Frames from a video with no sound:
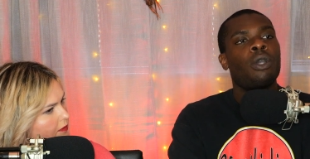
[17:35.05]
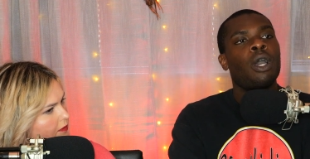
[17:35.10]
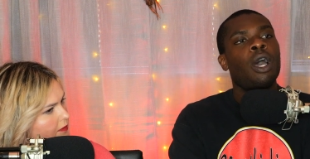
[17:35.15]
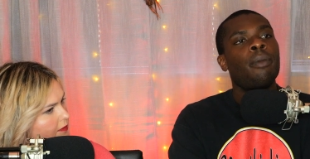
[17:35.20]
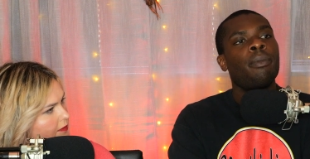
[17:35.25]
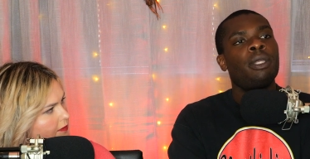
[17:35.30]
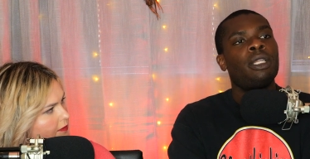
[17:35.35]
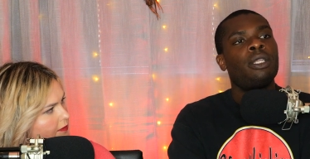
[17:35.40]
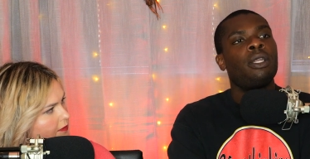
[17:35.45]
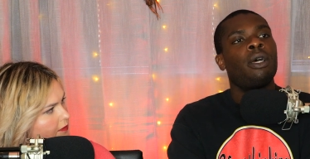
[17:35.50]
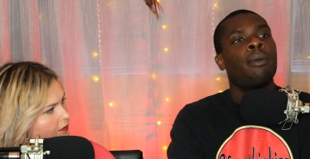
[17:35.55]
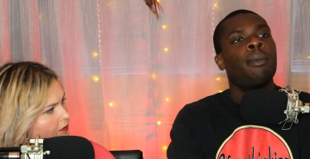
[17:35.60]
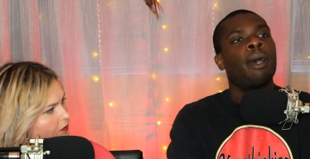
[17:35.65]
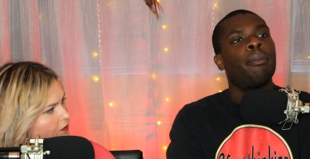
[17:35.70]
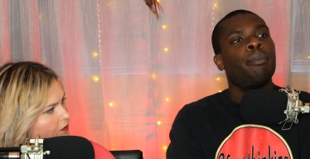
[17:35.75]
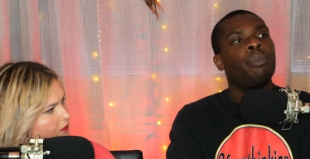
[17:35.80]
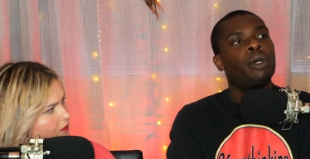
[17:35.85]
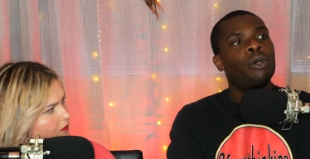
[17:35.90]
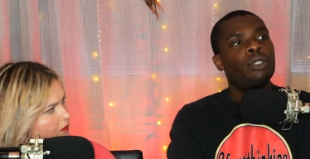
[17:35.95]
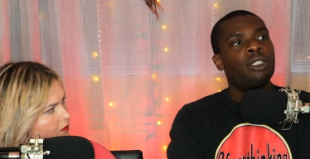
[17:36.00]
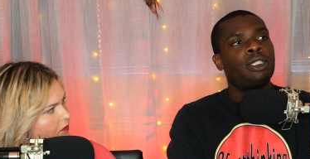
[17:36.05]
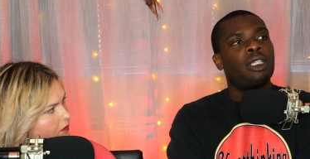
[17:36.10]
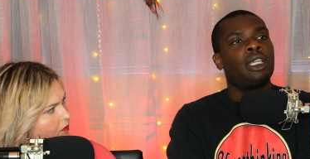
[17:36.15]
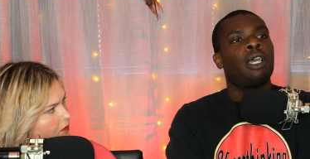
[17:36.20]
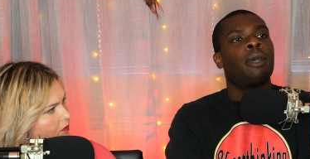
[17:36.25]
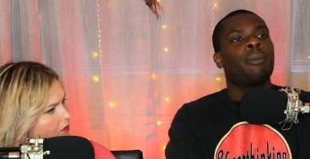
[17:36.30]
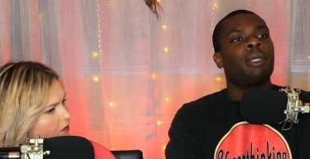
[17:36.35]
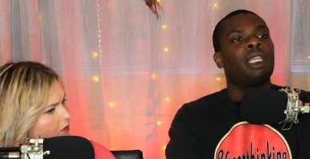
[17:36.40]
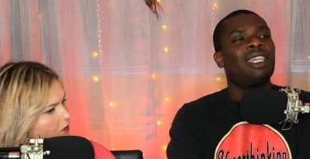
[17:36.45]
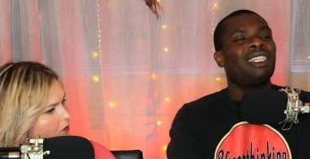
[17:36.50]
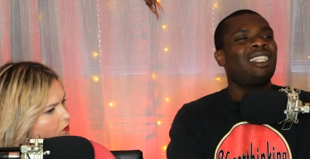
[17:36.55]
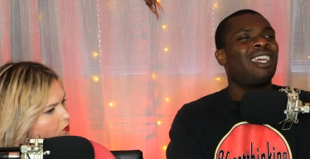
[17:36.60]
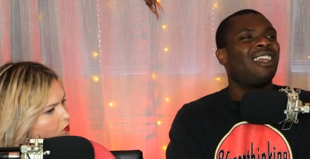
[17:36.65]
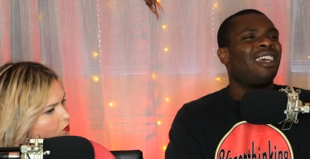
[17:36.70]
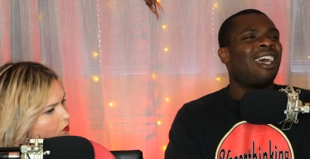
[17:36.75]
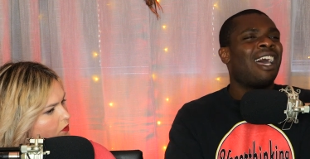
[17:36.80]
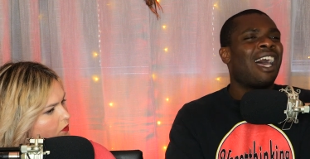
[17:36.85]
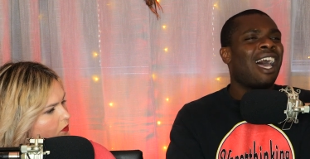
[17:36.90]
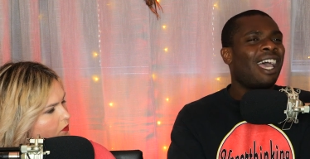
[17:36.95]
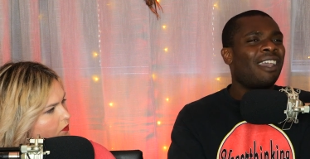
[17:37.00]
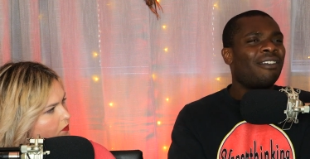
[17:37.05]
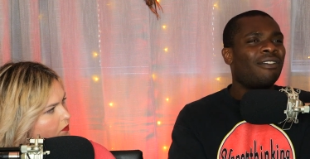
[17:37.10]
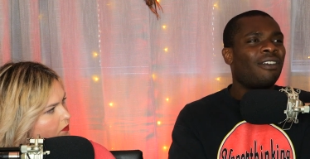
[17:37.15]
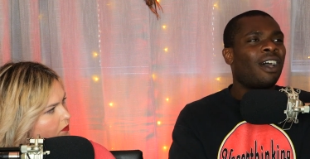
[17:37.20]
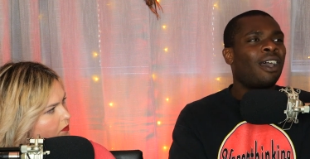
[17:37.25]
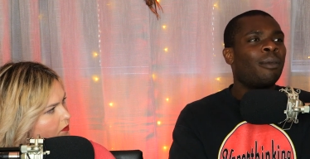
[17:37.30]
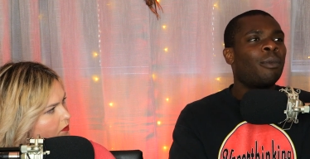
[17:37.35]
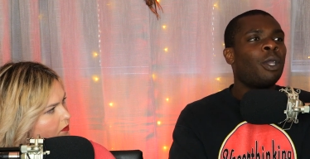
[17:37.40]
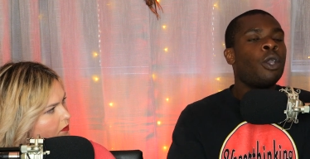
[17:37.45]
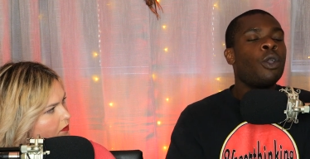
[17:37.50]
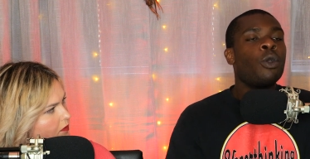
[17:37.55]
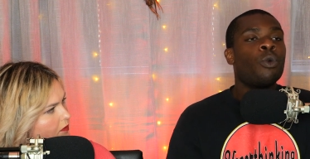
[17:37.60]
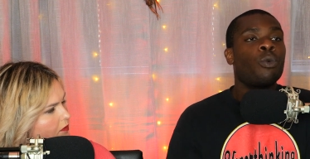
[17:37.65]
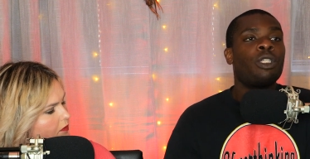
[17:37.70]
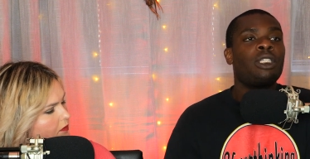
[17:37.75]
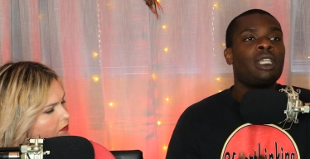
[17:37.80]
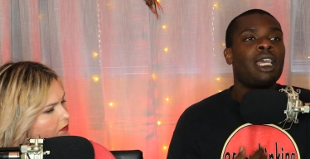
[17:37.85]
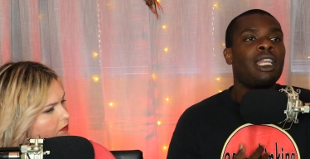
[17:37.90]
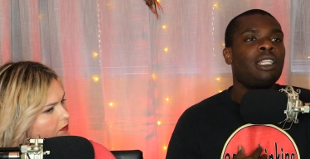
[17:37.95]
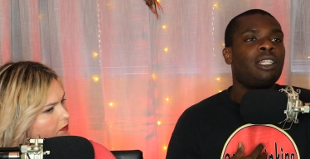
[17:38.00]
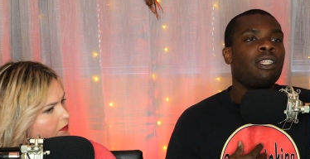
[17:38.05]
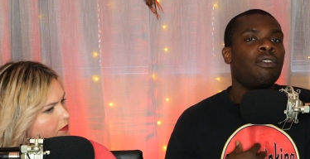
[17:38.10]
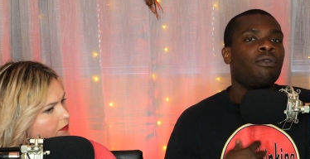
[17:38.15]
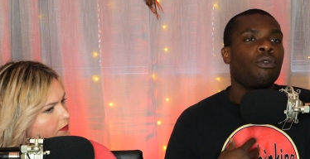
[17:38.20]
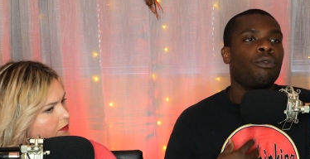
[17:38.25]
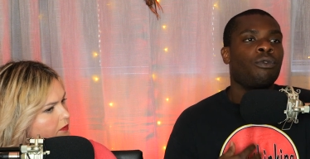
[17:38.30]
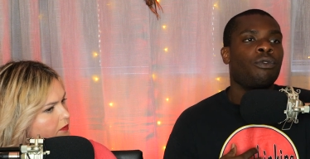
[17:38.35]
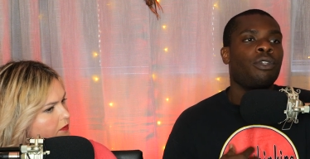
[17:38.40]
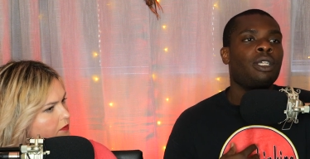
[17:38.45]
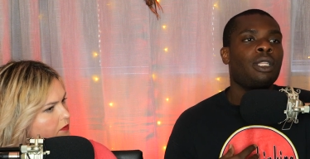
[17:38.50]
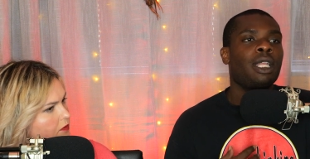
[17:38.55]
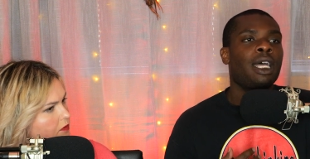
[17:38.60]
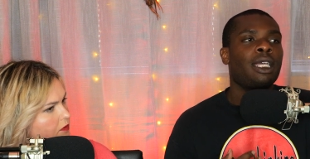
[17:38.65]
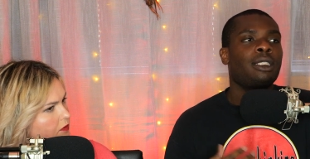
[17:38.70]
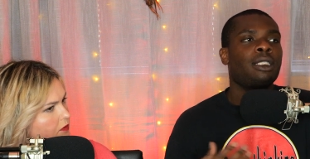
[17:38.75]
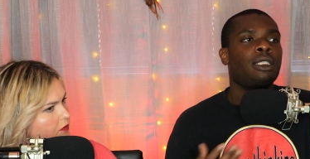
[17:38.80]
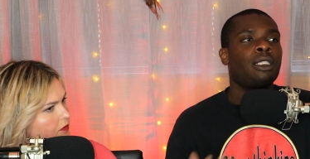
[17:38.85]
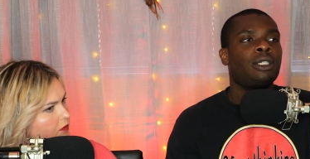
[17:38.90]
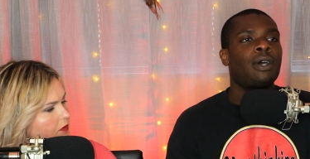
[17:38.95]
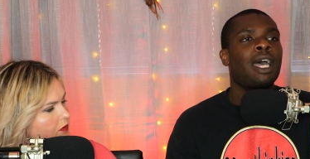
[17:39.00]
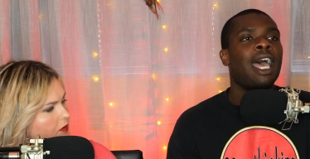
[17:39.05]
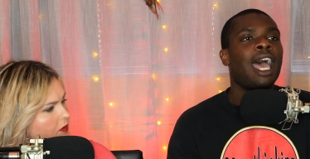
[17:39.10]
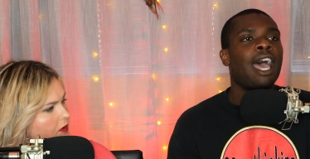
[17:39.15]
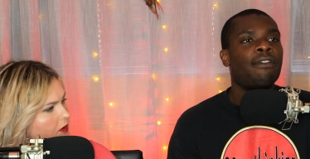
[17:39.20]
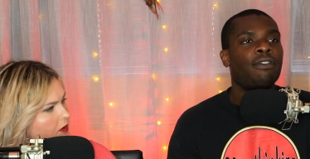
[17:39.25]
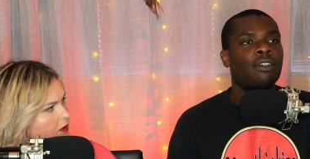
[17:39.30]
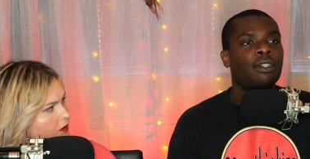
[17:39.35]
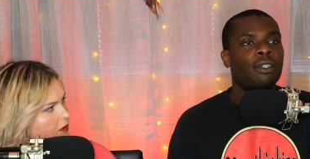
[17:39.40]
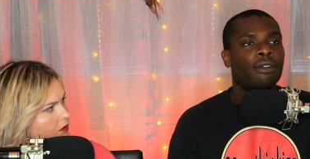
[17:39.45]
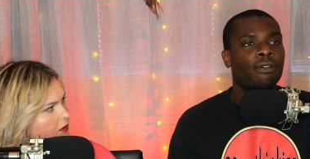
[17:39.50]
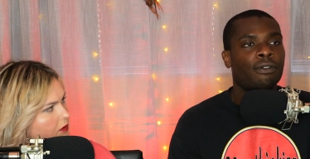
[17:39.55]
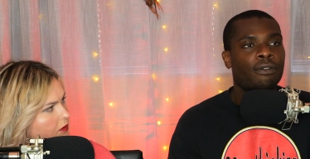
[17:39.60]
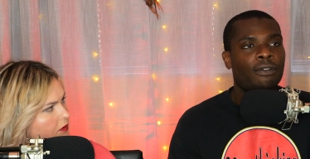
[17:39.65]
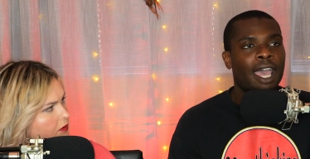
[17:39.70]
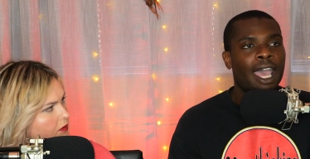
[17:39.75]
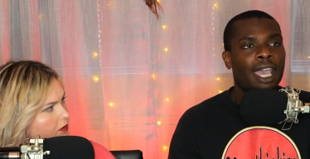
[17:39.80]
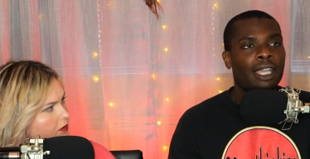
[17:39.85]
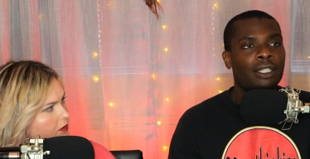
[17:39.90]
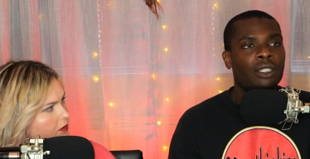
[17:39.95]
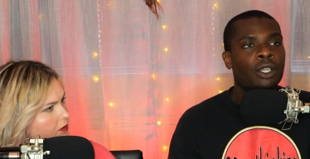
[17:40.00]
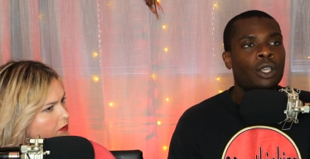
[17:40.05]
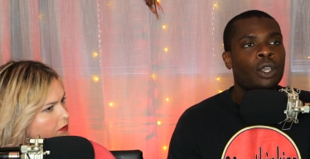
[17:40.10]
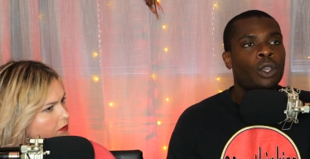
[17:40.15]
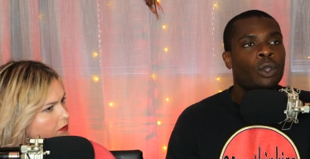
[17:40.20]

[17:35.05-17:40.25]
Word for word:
Speaker 1: commented on my post saying I'm kicked out of High Vibe, which I didn't even realize until after the fact,